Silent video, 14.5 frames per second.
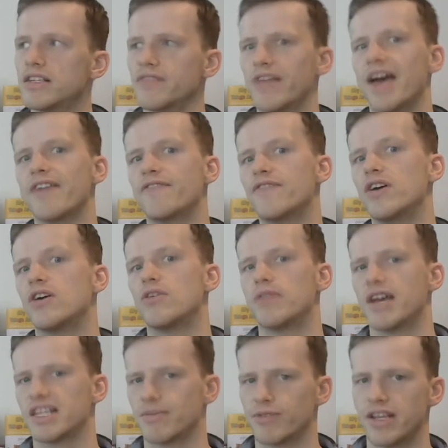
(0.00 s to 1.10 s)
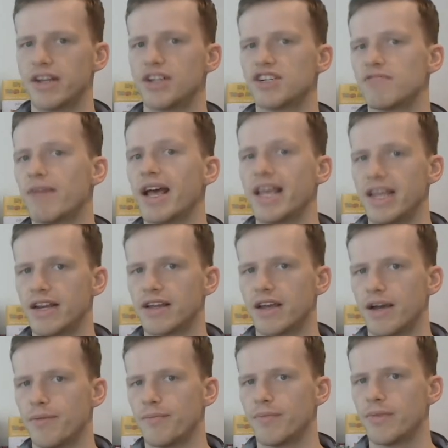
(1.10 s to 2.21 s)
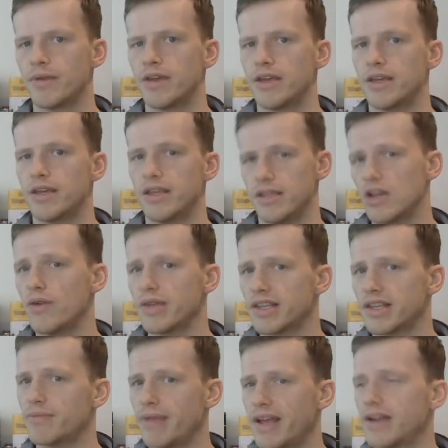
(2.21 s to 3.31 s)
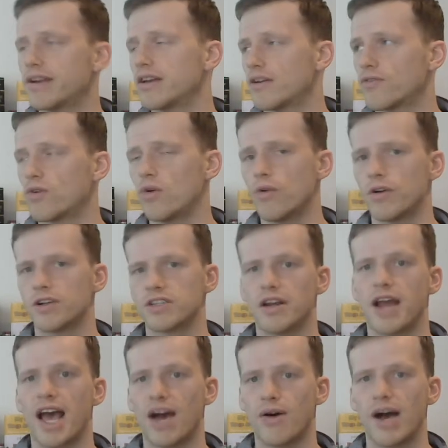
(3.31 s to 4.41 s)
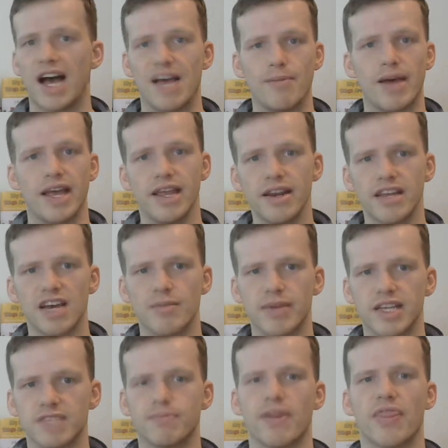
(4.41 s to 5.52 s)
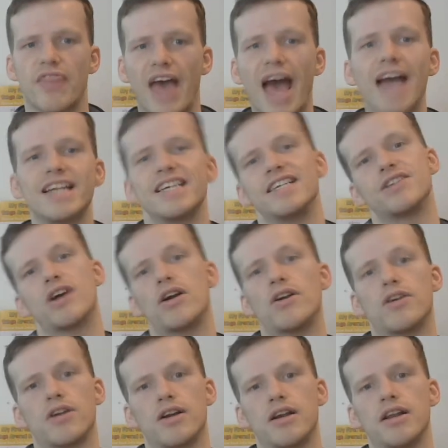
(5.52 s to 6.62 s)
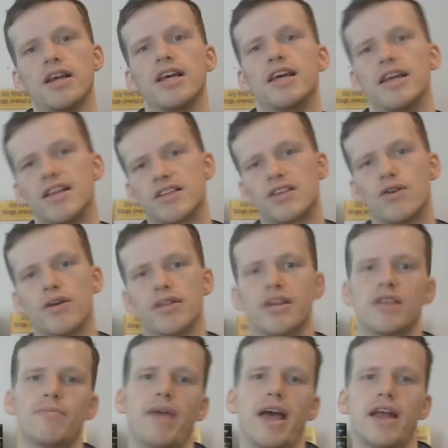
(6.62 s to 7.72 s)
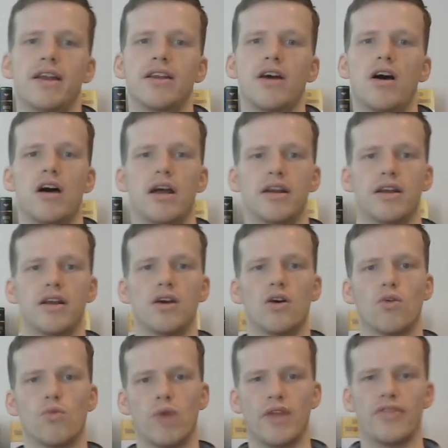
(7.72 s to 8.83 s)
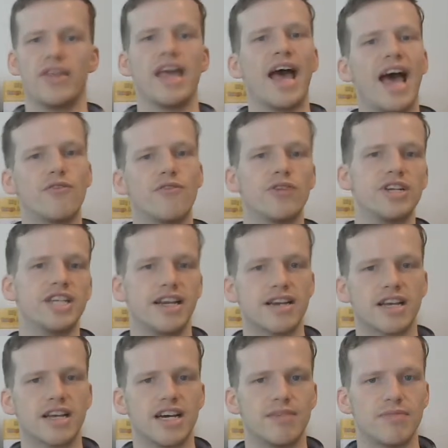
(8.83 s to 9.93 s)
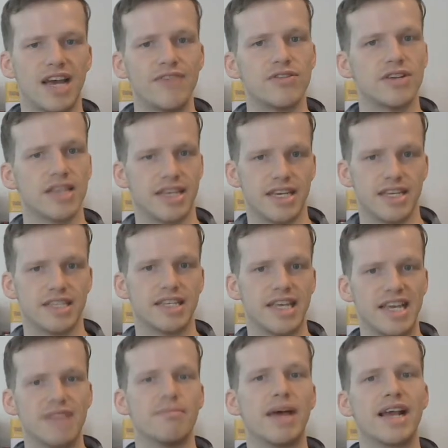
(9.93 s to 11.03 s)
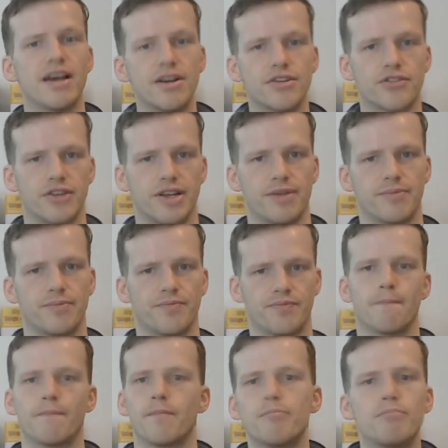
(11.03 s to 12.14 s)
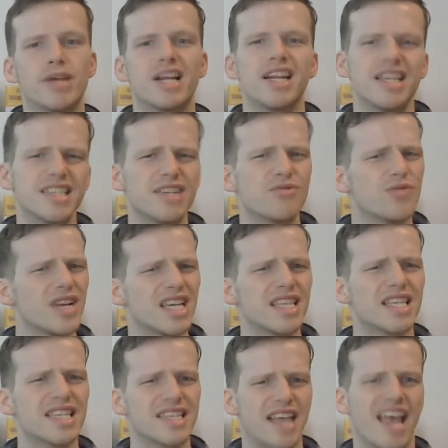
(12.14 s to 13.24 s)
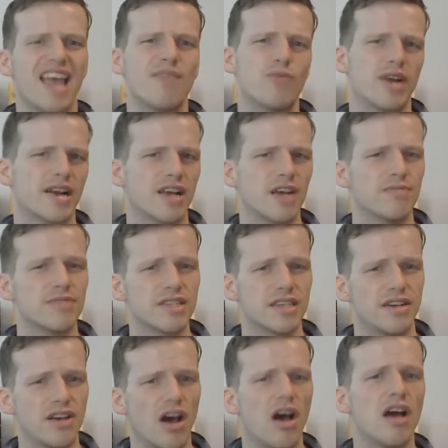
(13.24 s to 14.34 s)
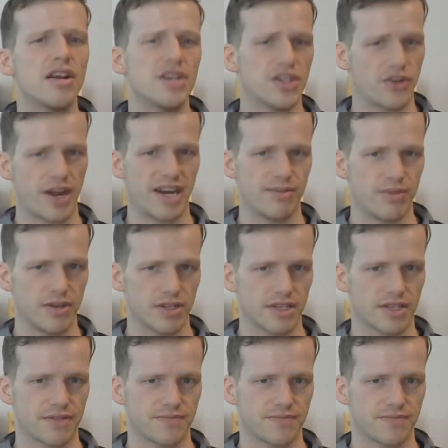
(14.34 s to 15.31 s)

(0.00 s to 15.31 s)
of that phone as a percentage of my income is going to depend, of course, on how high my income is, but that in turn is going to depend on what the average income level is in my country. But it isn't really the same when it comes to non-tradables.